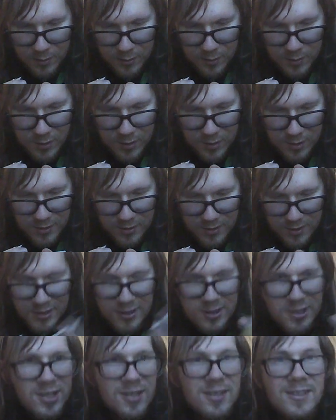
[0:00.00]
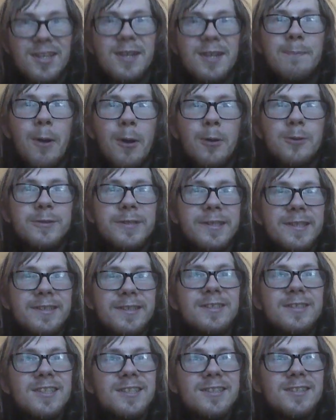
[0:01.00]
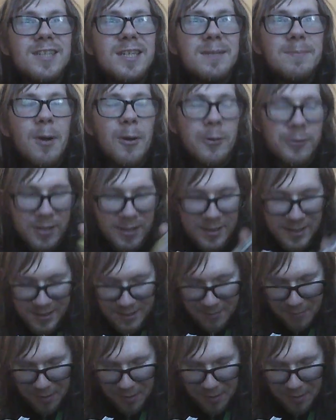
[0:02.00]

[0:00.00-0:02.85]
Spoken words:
Is she T-posing? She is T-posing. That's